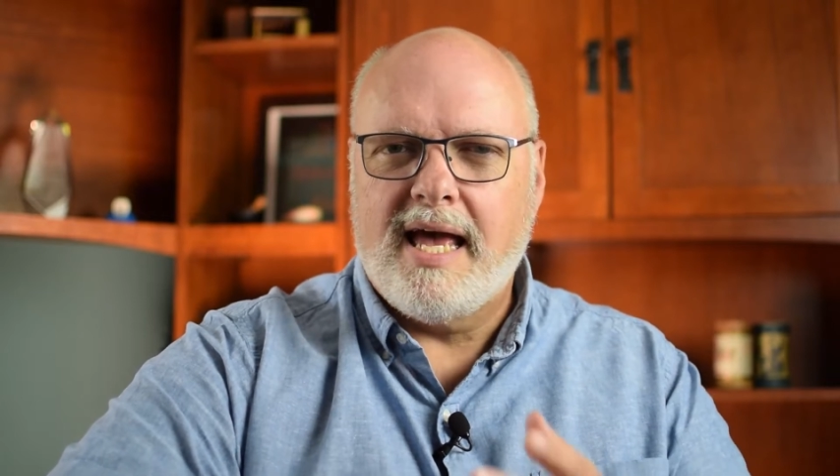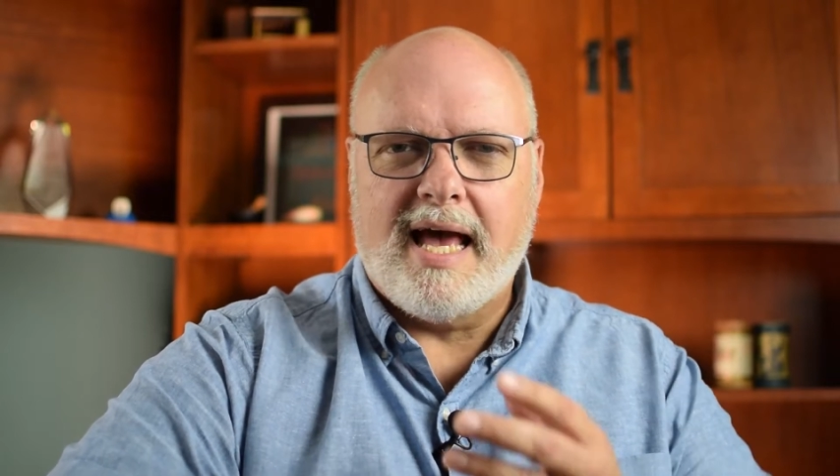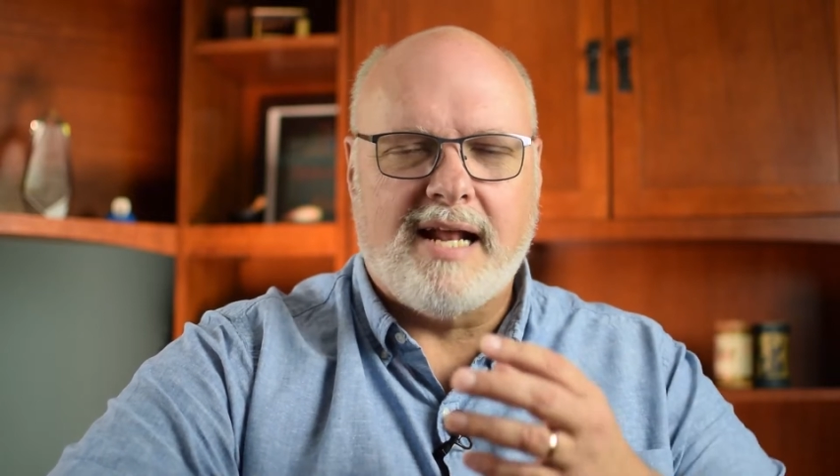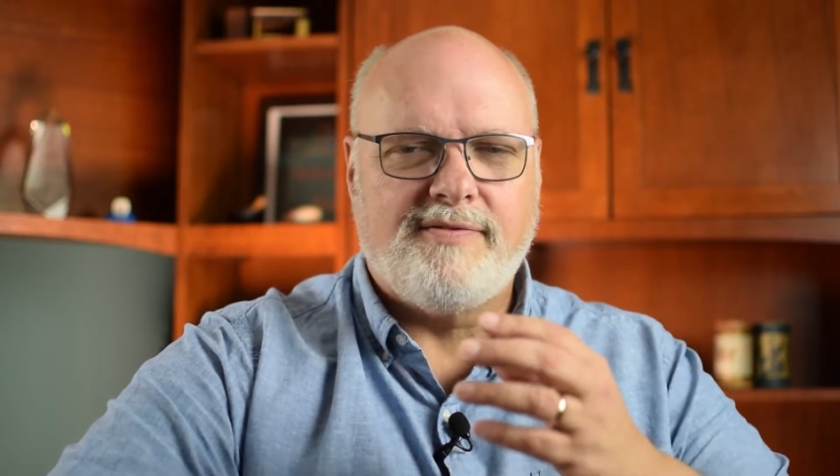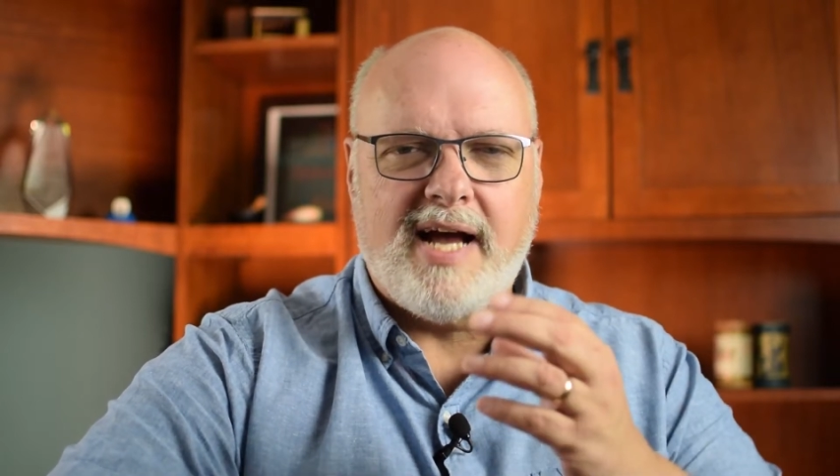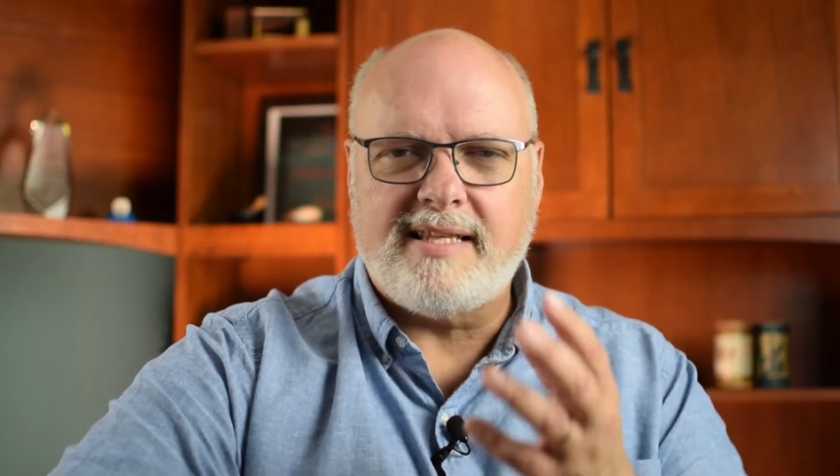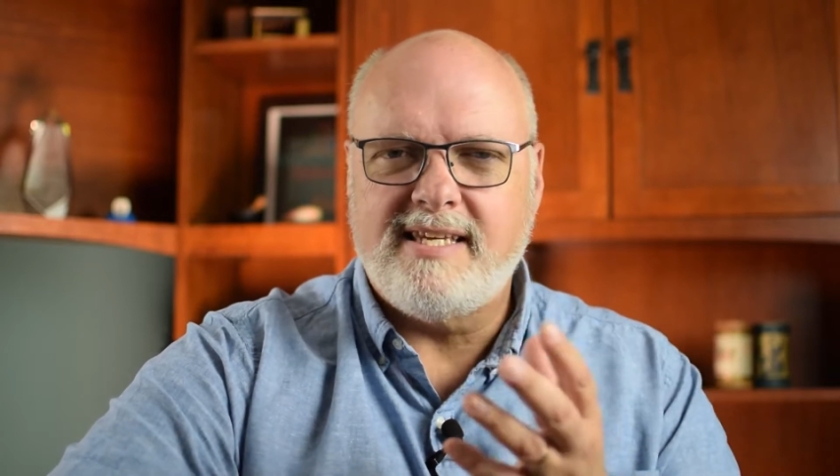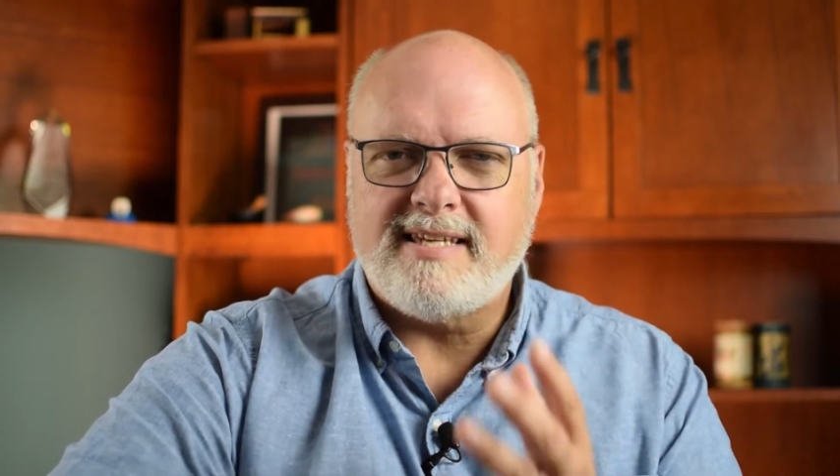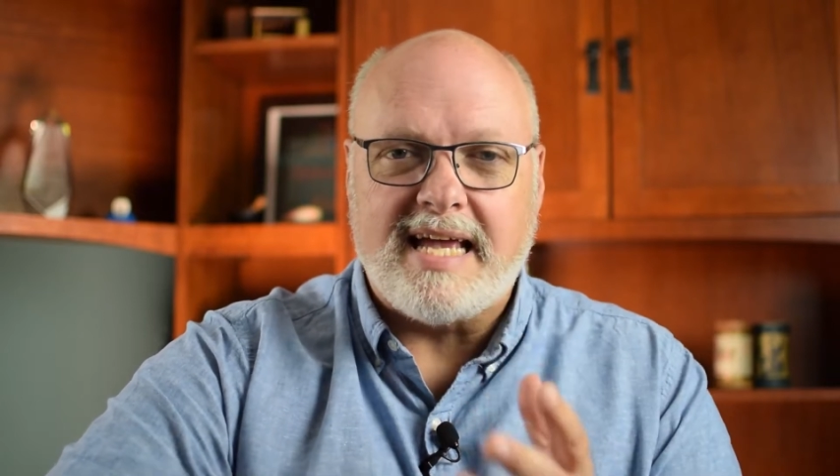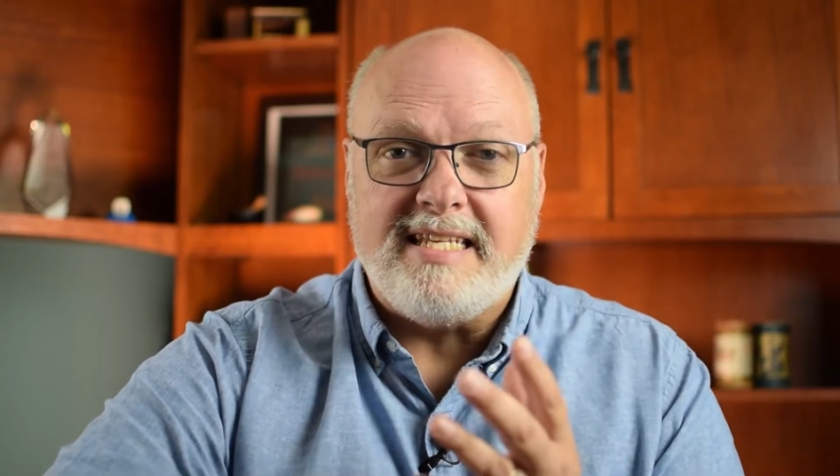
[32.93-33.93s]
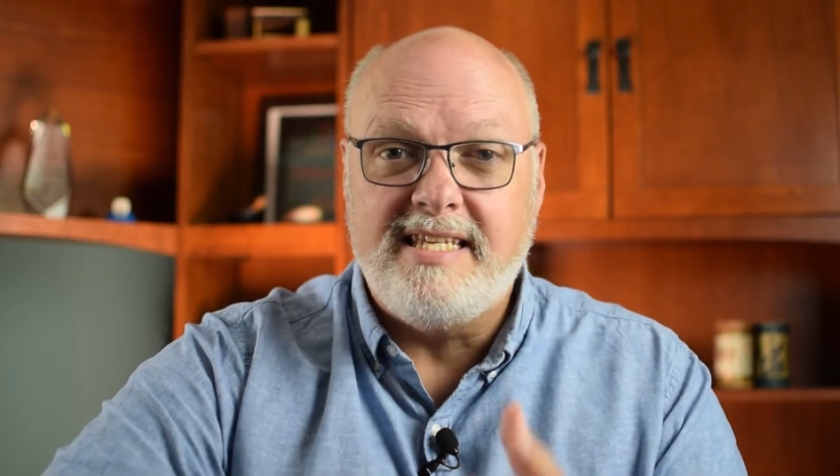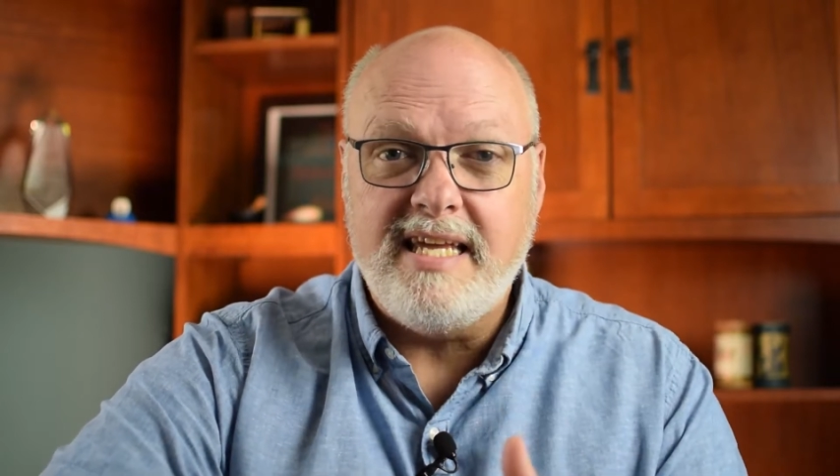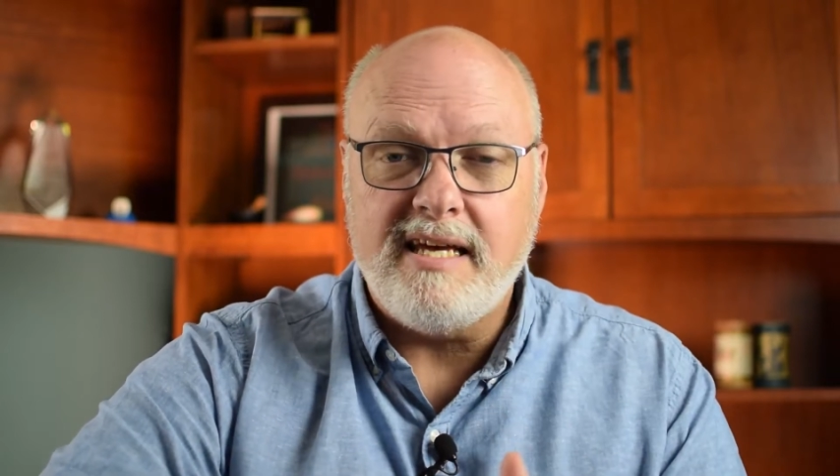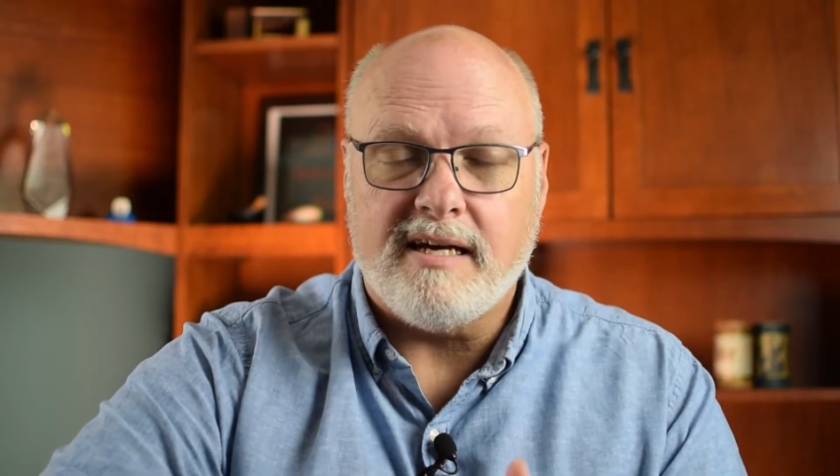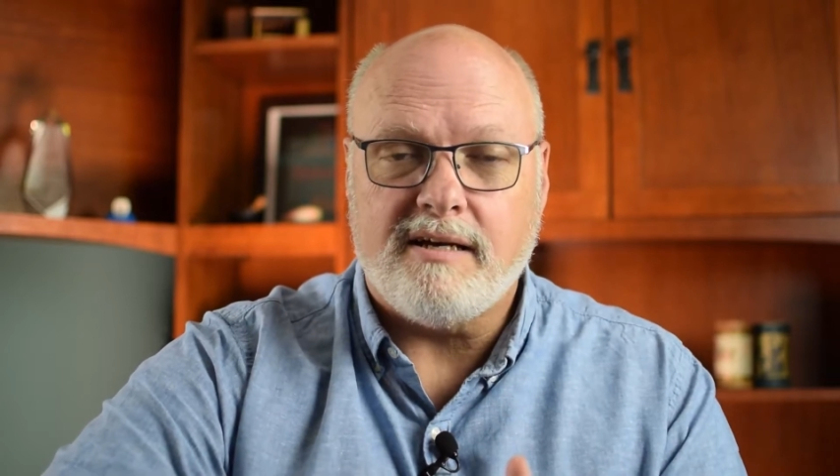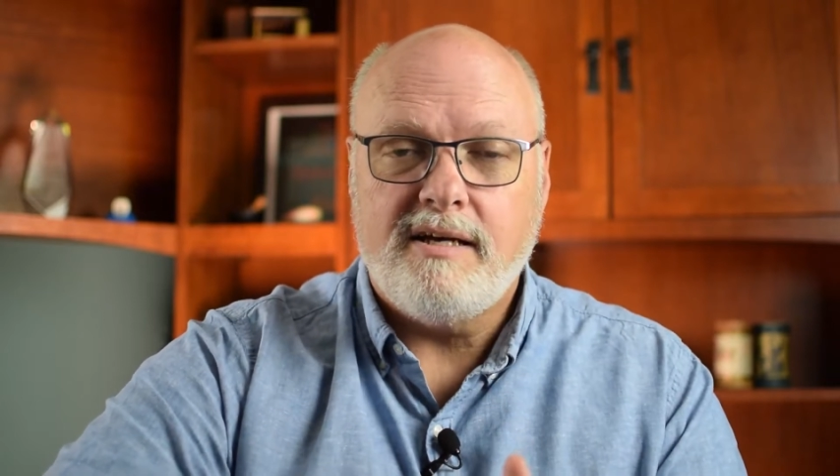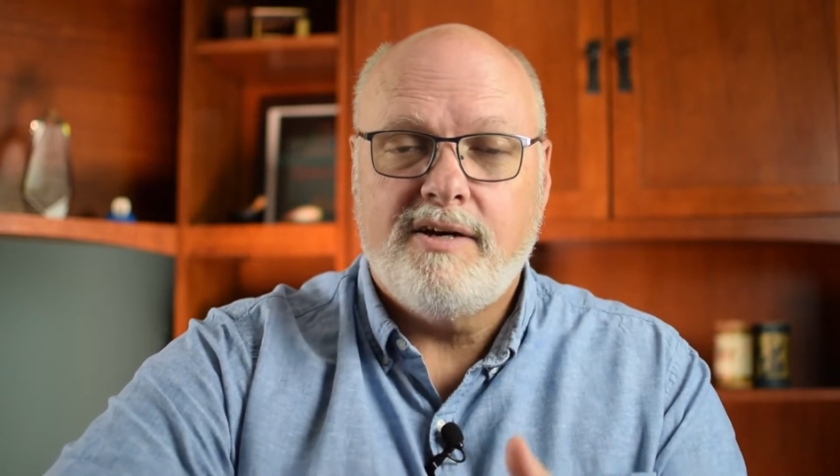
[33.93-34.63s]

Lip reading: and I've got this idea